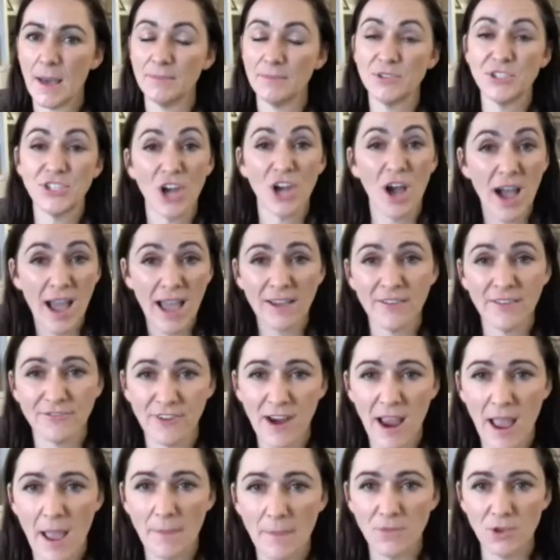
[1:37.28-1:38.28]

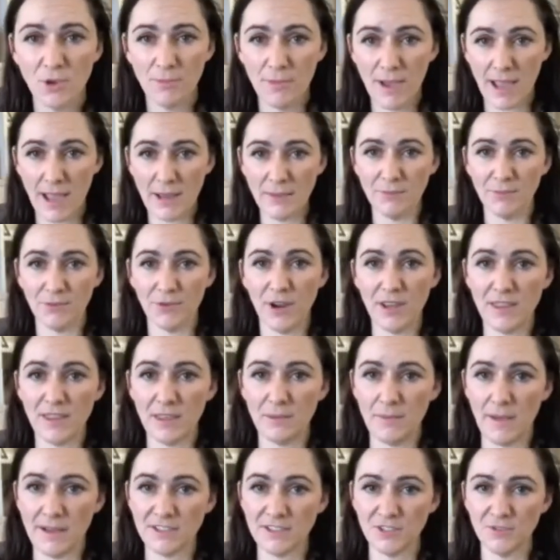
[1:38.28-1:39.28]
diaphragm, your main
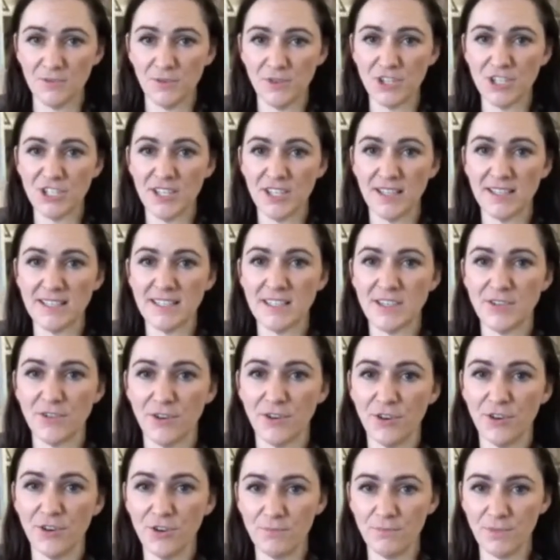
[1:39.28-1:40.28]
breathing muscle, which sits
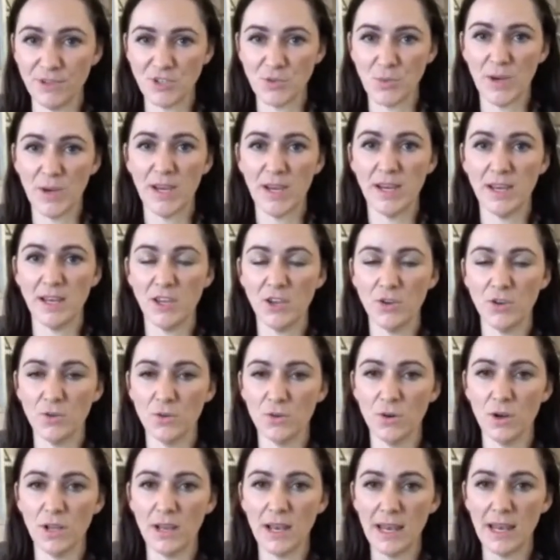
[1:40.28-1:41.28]
through between
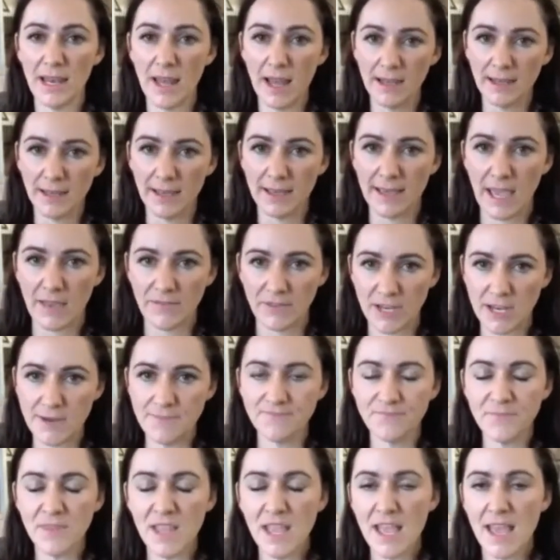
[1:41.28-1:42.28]
your lung
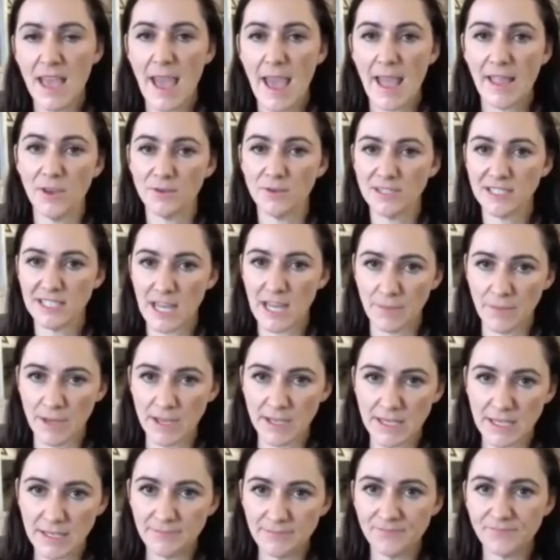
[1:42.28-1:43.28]
cavity and your stomach,